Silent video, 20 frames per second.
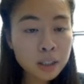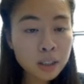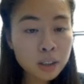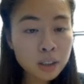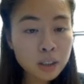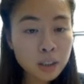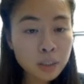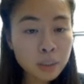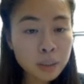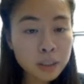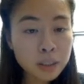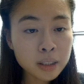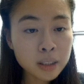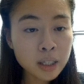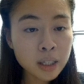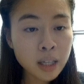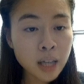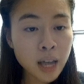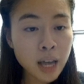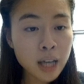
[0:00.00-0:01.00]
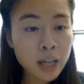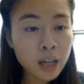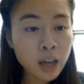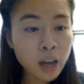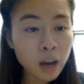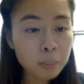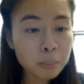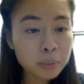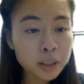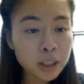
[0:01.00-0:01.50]
CPC, and
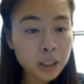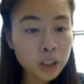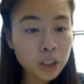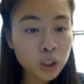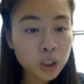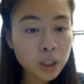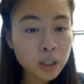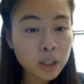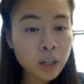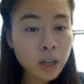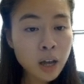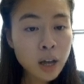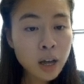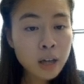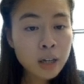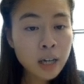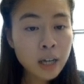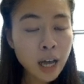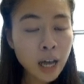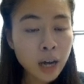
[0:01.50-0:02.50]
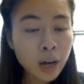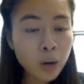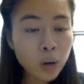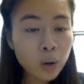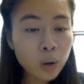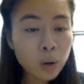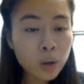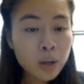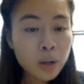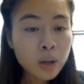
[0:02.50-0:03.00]
competition.
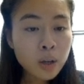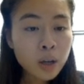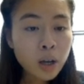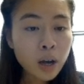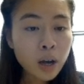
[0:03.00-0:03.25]
Now,